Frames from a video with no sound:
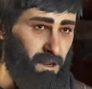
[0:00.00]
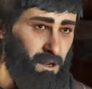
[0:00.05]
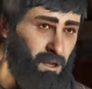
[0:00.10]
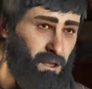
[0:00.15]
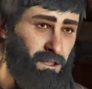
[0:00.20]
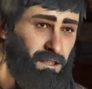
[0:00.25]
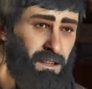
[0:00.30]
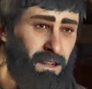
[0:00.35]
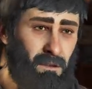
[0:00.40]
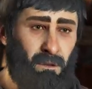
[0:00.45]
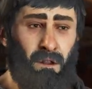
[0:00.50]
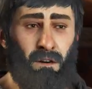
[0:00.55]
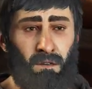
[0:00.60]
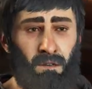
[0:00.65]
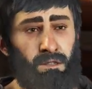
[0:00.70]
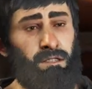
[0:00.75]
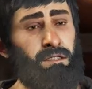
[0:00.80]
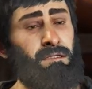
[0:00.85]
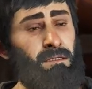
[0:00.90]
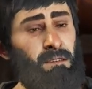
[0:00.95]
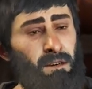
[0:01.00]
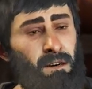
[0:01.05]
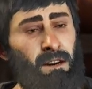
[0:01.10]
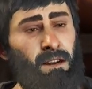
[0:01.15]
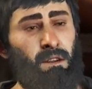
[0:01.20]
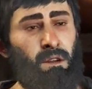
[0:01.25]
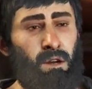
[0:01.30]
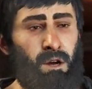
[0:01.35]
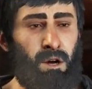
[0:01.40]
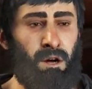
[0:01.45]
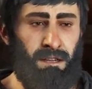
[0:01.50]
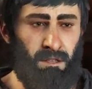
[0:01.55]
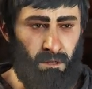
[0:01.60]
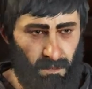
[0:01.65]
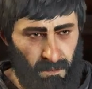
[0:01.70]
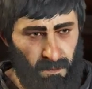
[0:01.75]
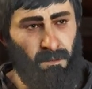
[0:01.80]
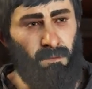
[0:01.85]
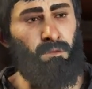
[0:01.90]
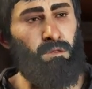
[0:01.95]
You better set Markos straight or
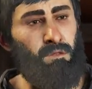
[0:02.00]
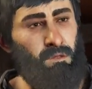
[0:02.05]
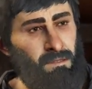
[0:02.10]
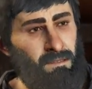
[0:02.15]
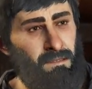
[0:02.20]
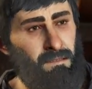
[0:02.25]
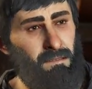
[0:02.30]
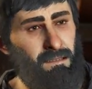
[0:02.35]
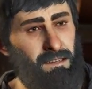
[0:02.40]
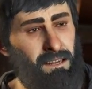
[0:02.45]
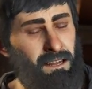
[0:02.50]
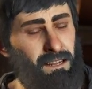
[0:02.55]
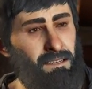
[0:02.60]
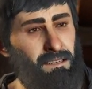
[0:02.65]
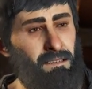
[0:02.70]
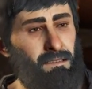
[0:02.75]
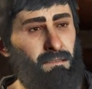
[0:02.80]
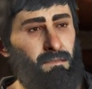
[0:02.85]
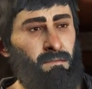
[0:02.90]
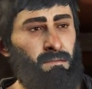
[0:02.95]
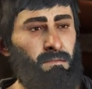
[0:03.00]
you're both dead.